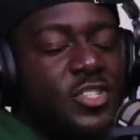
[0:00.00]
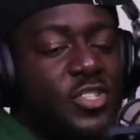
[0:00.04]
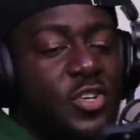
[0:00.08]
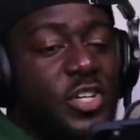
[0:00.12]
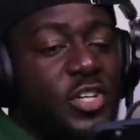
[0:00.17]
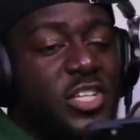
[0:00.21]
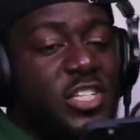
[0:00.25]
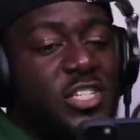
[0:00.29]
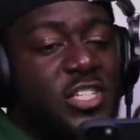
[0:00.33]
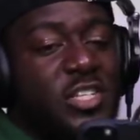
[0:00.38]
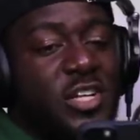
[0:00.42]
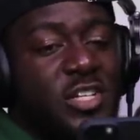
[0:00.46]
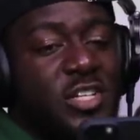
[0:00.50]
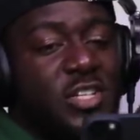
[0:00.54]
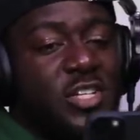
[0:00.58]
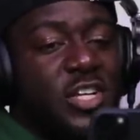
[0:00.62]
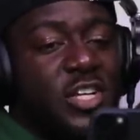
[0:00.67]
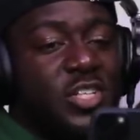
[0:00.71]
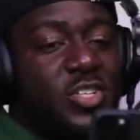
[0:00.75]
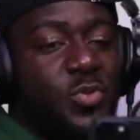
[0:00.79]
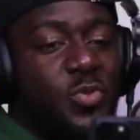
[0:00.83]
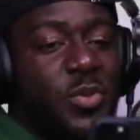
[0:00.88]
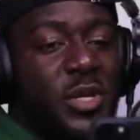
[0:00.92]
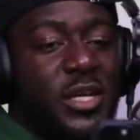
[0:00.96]
So this is a
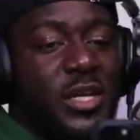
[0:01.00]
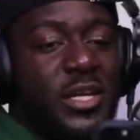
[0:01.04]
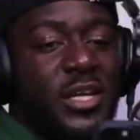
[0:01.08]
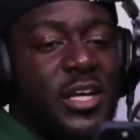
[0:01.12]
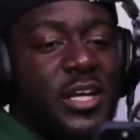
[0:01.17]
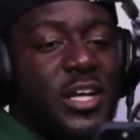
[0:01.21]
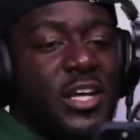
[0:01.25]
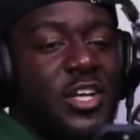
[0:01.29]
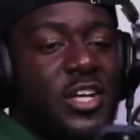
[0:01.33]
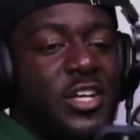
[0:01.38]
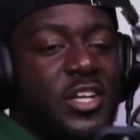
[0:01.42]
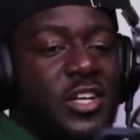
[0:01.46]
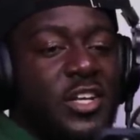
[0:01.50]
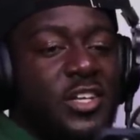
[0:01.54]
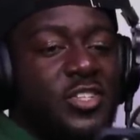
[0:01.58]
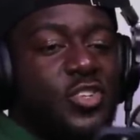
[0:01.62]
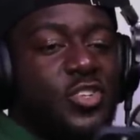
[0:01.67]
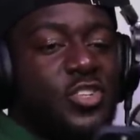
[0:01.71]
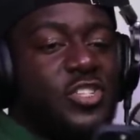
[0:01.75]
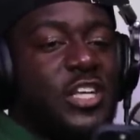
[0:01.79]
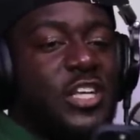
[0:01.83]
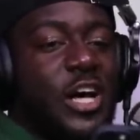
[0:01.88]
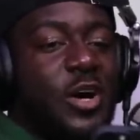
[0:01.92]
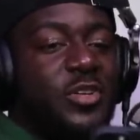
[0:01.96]
tweet.
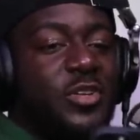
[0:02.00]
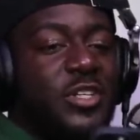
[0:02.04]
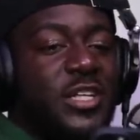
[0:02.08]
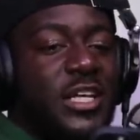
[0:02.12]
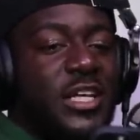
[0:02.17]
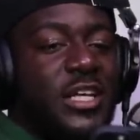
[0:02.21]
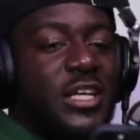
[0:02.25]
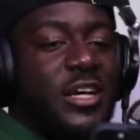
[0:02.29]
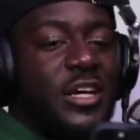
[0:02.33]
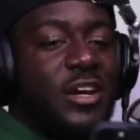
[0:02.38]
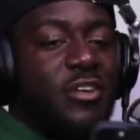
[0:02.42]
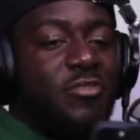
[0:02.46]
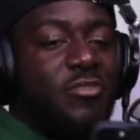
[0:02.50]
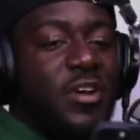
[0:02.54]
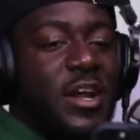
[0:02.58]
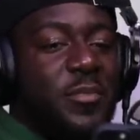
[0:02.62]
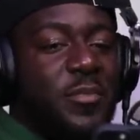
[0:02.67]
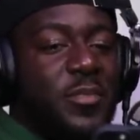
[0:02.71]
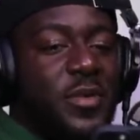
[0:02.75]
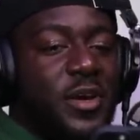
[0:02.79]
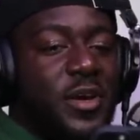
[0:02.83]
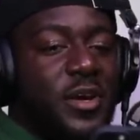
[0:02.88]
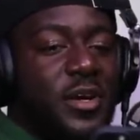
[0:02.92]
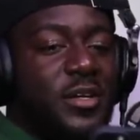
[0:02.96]
So Saudi
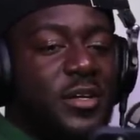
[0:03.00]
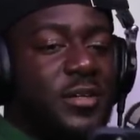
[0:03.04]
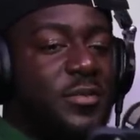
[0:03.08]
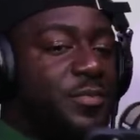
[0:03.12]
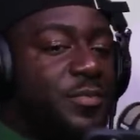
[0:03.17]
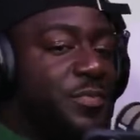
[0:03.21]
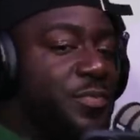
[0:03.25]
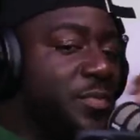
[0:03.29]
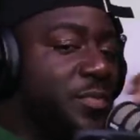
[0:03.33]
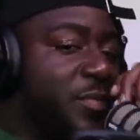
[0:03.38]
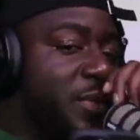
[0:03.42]
Arabia